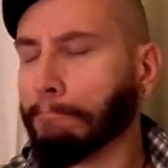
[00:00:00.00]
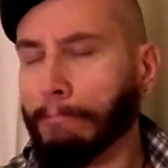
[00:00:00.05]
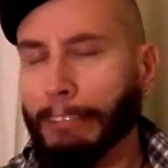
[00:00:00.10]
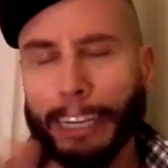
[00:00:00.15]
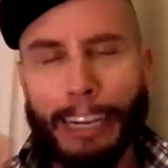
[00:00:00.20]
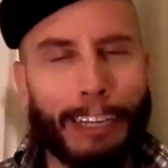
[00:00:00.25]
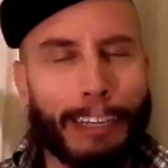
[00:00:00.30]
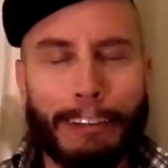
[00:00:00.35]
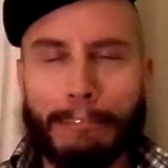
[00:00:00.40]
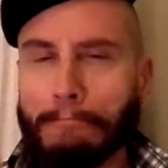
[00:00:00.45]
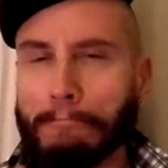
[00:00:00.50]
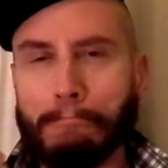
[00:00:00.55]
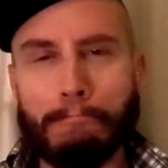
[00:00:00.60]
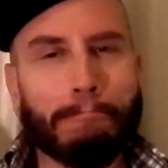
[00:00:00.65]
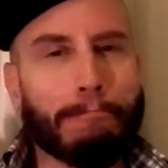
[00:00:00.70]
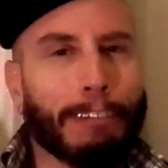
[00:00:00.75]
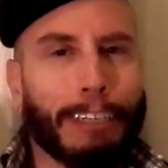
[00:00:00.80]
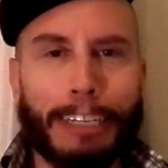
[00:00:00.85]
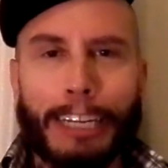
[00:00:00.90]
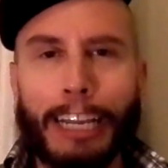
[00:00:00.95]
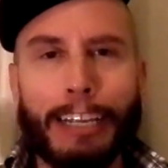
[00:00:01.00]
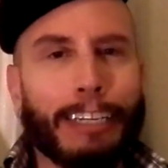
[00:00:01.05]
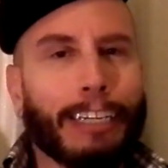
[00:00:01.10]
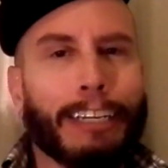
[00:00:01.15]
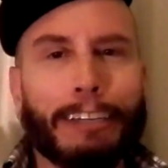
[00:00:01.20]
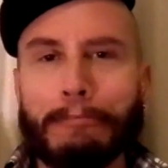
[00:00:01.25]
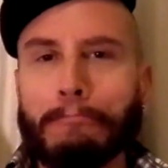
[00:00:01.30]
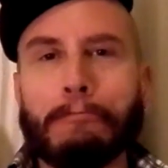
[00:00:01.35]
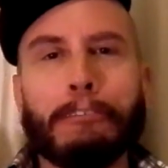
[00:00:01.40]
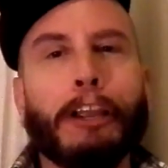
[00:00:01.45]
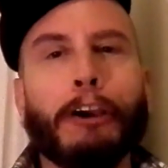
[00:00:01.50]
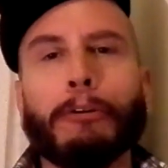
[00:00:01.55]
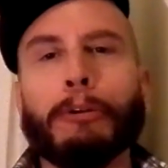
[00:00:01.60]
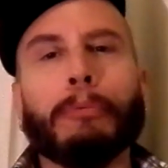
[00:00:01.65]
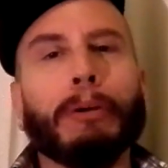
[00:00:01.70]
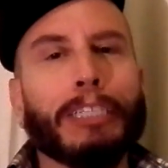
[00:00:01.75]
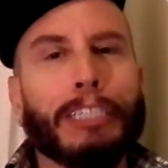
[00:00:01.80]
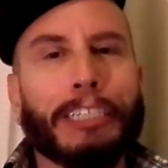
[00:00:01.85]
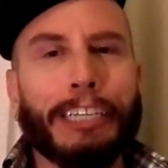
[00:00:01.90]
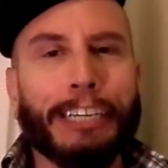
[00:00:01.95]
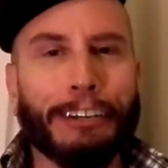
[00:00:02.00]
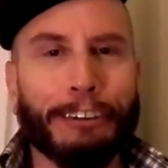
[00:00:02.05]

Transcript: No one wants to